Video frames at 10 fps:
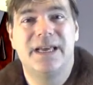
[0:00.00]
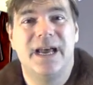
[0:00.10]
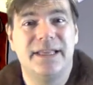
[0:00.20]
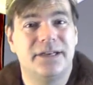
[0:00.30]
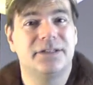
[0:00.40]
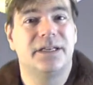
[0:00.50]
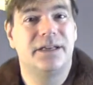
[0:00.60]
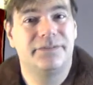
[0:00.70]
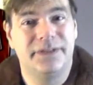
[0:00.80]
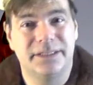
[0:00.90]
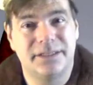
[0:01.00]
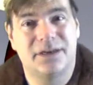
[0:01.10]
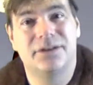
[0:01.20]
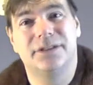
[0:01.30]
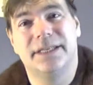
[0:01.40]
and there is enough in the
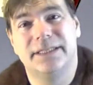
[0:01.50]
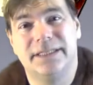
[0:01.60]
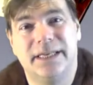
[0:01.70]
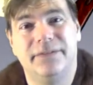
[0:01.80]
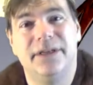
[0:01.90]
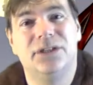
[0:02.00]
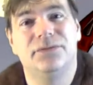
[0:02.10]
starter set to give each